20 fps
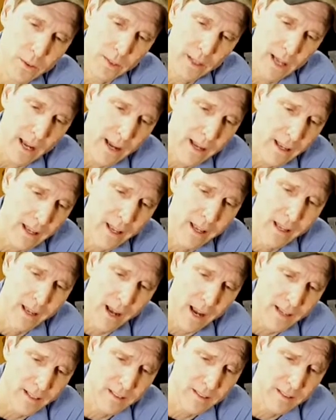it.
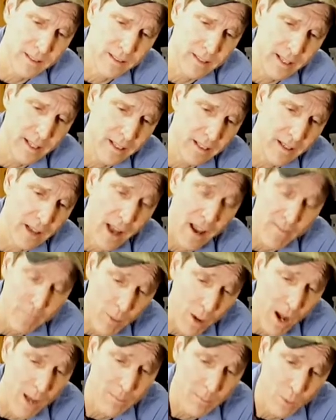I've
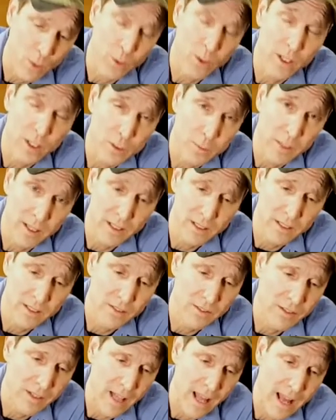bought more
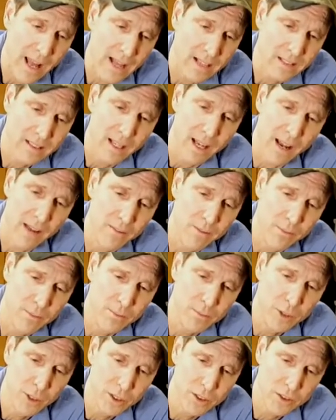expensive glass. I've
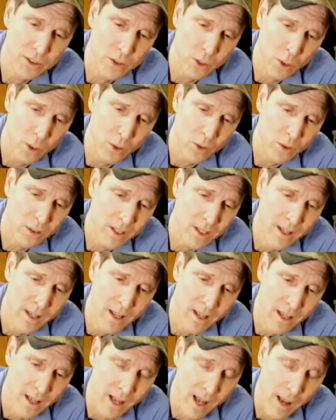just sold
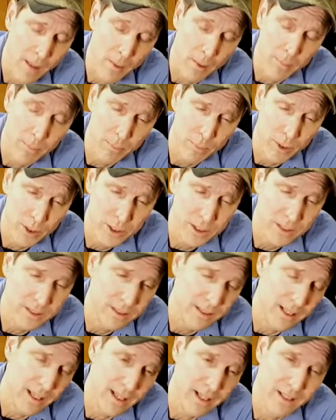a
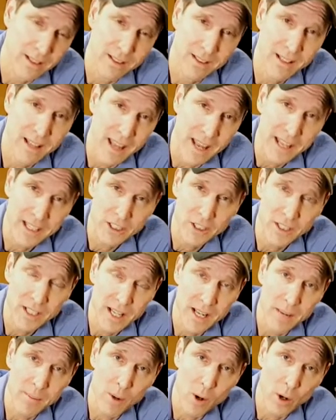Bushnell
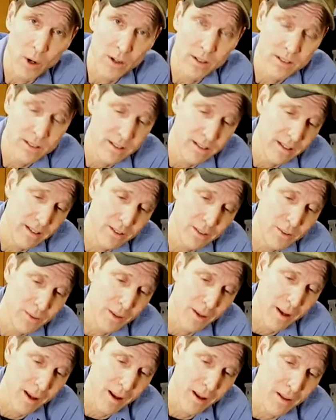HDMR. It's
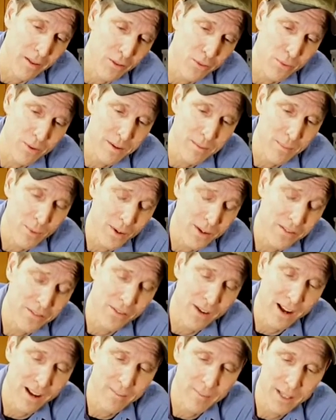
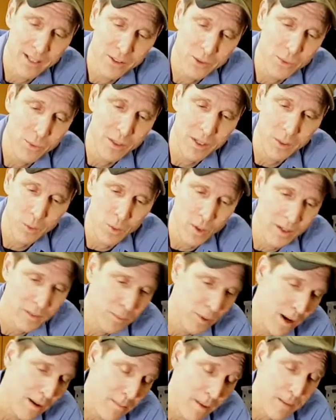3.5 by 21,
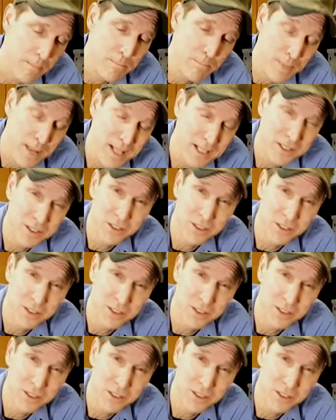probably my best